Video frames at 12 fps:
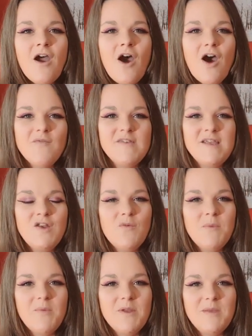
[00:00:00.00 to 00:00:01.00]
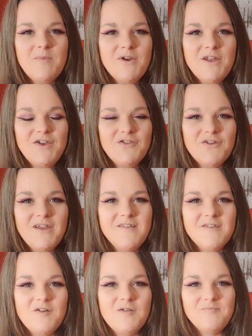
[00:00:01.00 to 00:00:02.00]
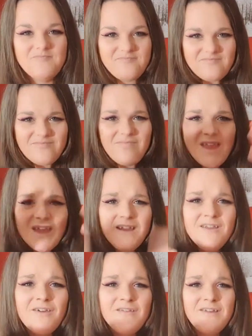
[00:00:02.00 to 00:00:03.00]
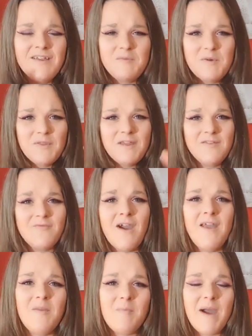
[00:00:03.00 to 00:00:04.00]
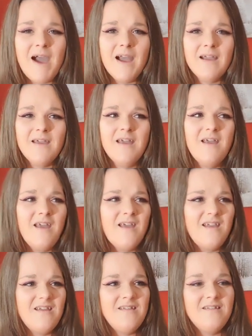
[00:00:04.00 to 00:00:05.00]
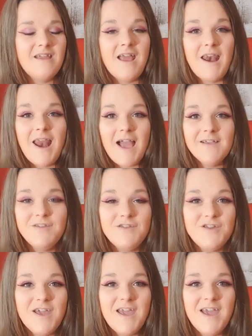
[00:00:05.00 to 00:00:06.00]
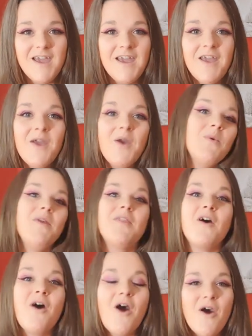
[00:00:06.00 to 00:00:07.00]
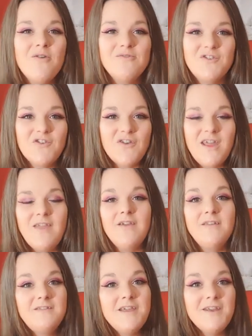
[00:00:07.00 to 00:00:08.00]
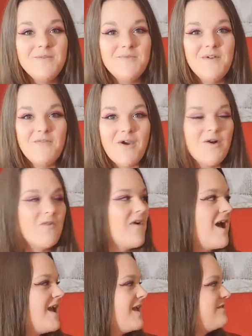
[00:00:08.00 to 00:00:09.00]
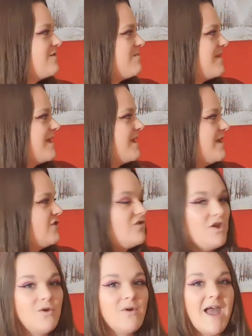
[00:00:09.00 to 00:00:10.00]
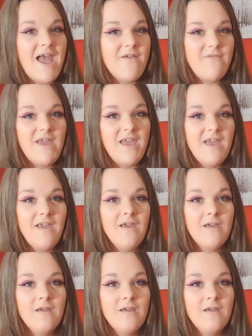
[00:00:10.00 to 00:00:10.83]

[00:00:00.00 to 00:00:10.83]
obviously normally when you're putting your trees up, you don't tend to put things right at the back. And last year with our old tree that didn't revolve, I ended up making it too heavy